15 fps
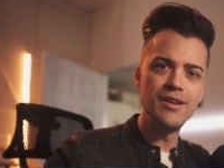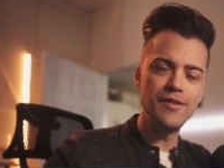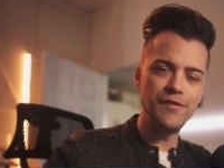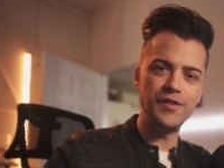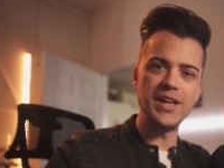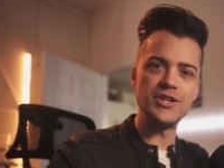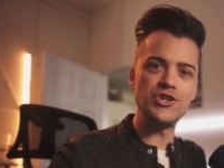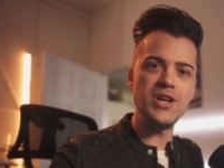
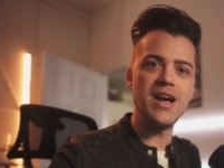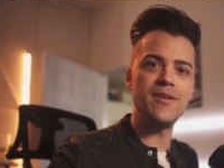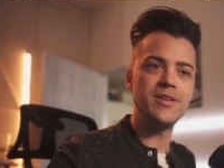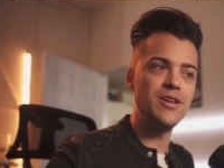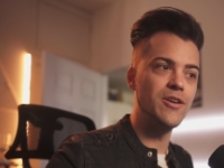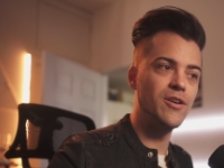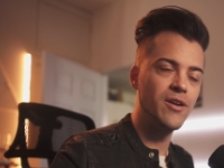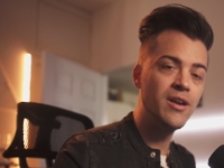fleshed out
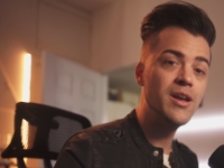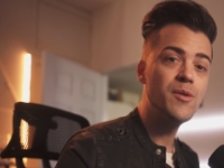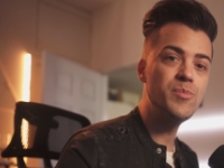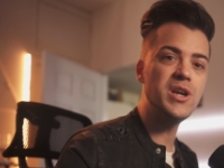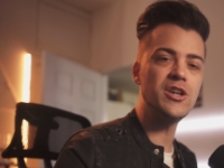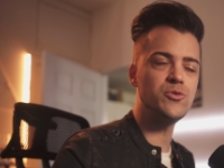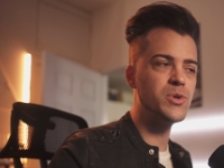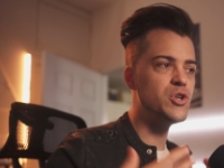here
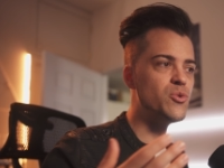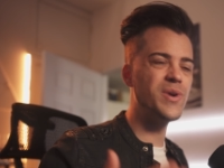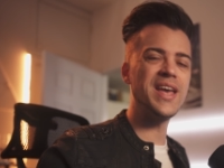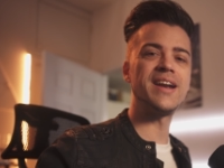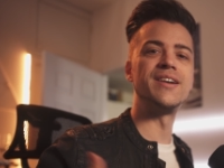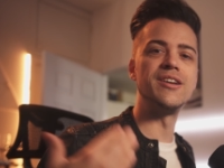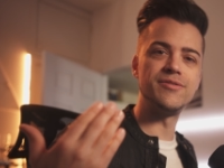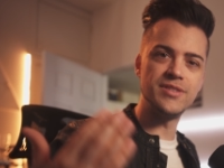because we knew we had
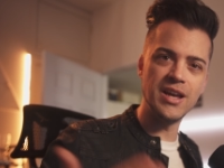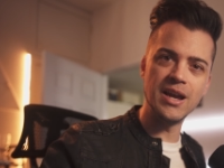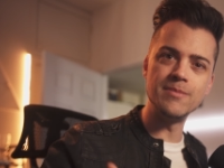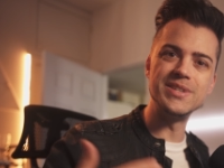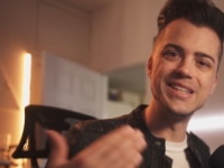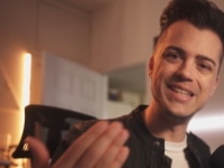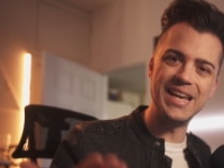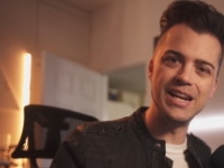enough time to
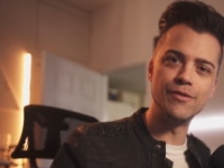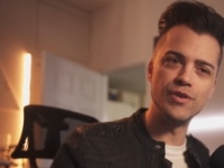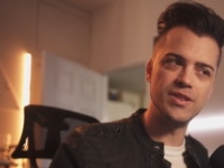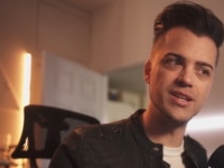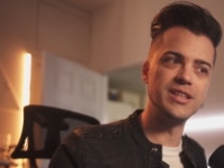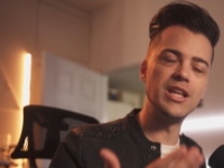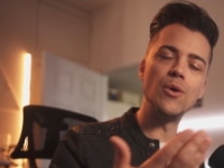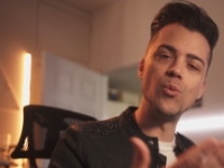get
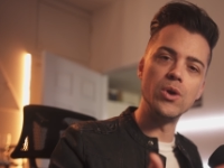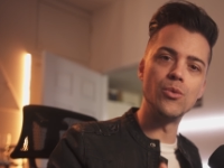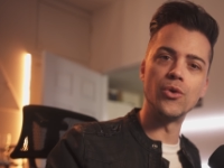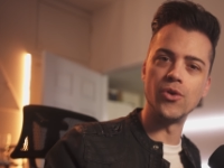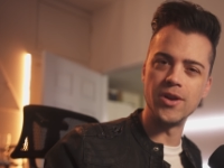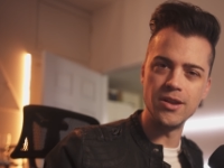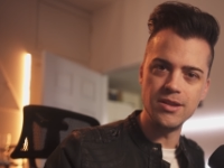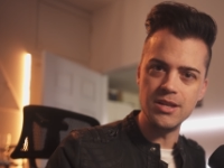everything that we were going
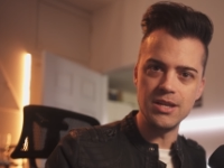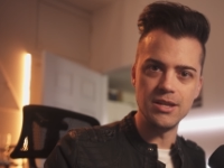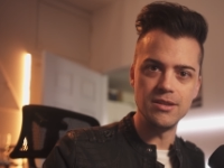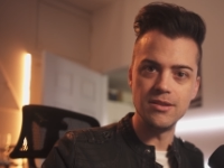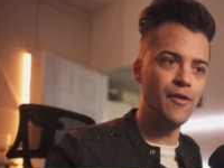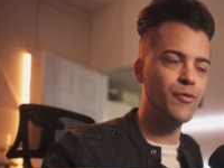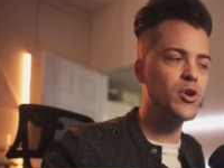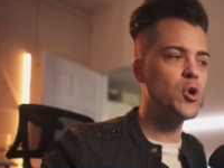to need.
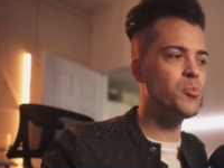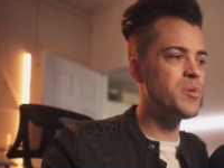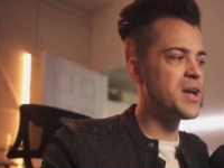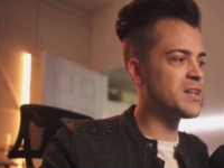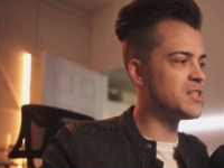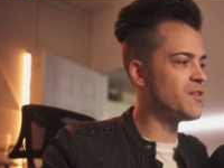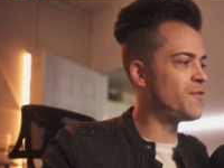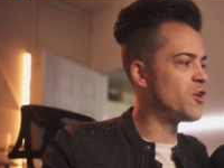If we go back
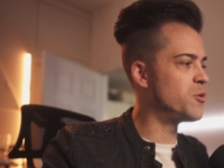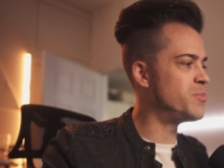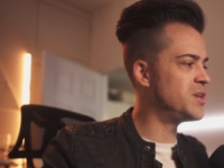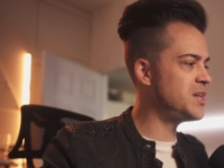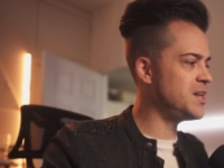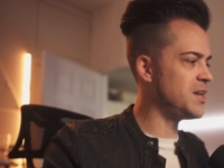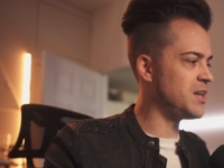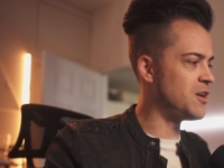to the very
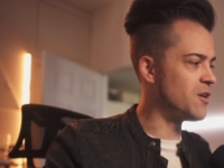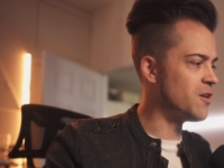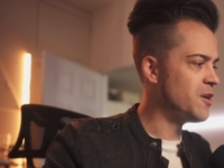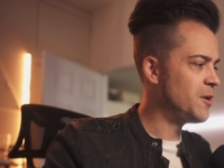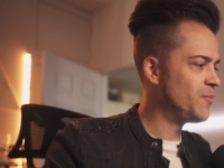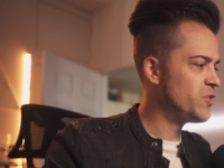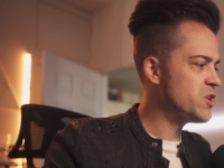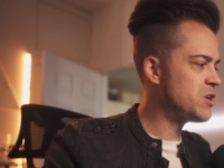beginning here,
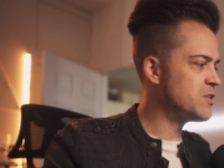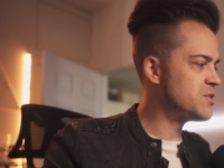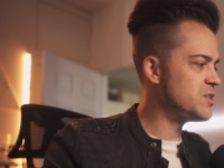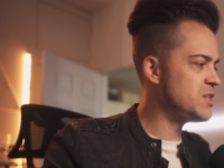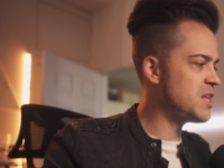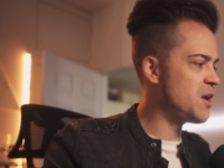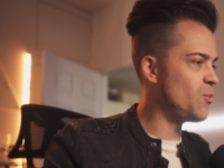you can see that